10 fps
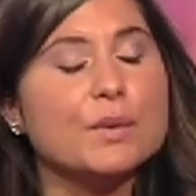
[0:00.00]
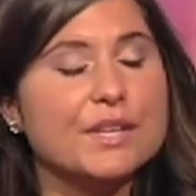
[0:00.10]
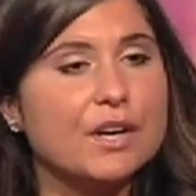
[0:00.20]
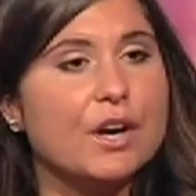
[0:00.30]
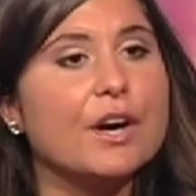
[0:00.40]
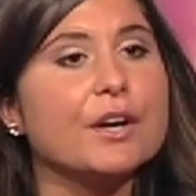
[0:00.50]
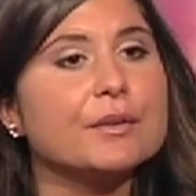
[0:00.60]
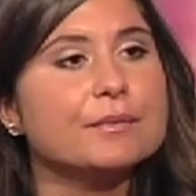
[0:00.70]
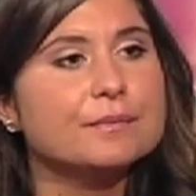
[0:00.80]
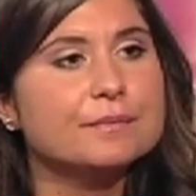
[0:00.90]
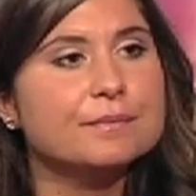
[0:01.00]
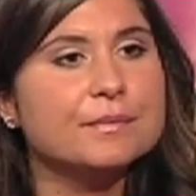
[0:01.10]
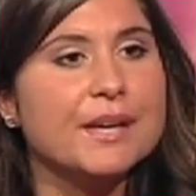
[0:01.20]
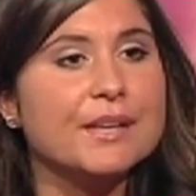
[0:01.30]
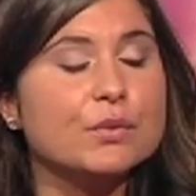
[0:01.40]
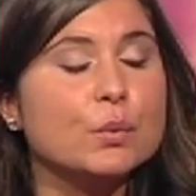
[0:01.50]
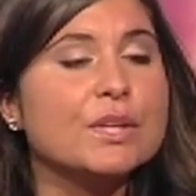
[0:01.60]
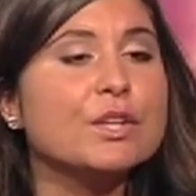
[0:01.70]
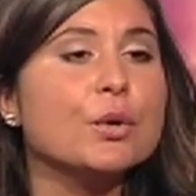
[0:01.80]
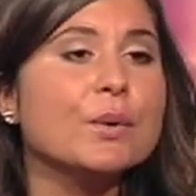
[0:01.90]
We are. Yes,
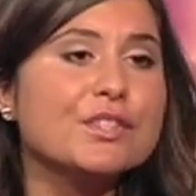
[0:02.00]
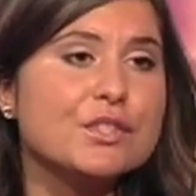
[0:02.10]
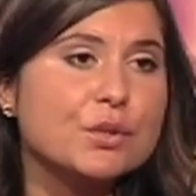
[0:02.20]
we go into